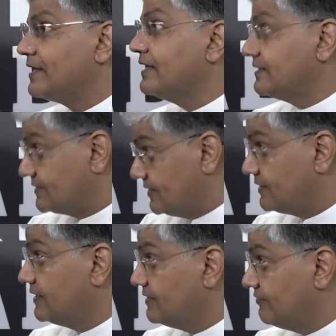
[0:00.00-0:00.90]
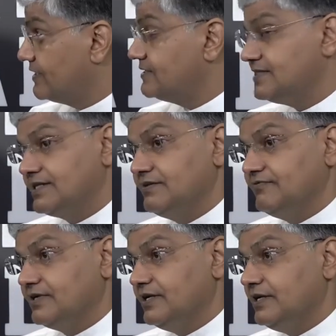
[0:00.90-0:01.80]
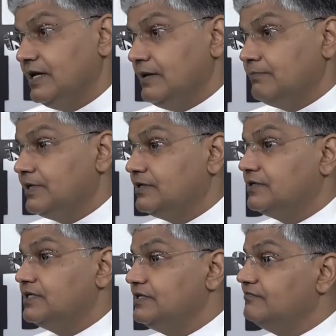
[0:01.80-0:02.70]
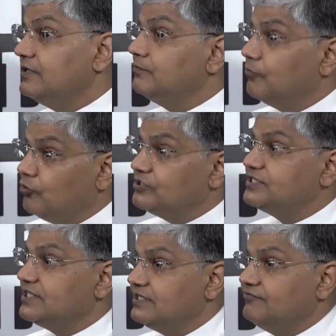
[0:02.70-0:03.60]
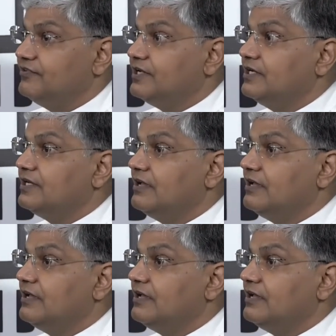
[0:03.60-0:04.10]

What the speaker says: is certainly very significant. But even more significant,